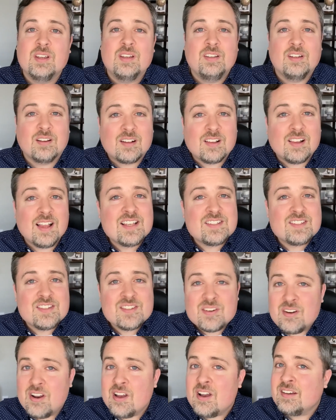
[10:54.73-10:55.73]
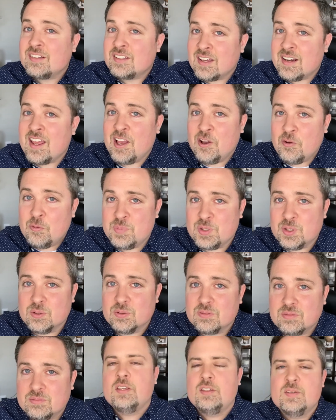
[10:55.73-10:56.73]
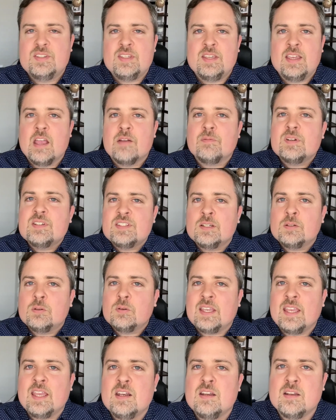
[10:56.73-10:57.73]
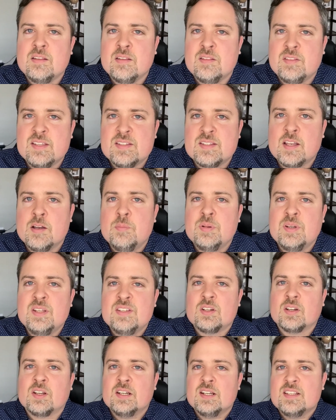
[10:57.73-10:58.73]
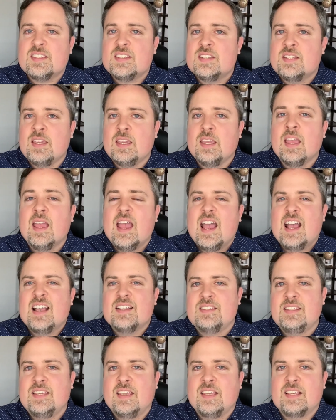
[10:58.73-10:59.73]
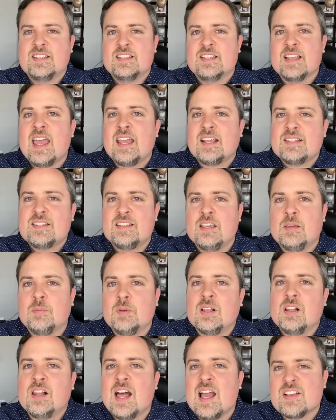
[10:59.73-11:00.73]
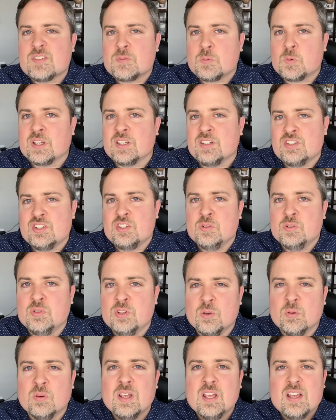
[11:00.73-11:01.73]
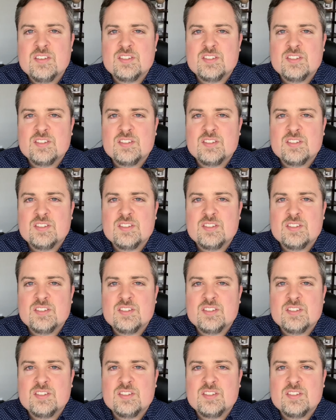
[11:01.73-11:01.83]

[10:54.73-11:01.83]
Your classes are not going to help you. You see, every single candidate these companies are going to see has the exact same classwork as do.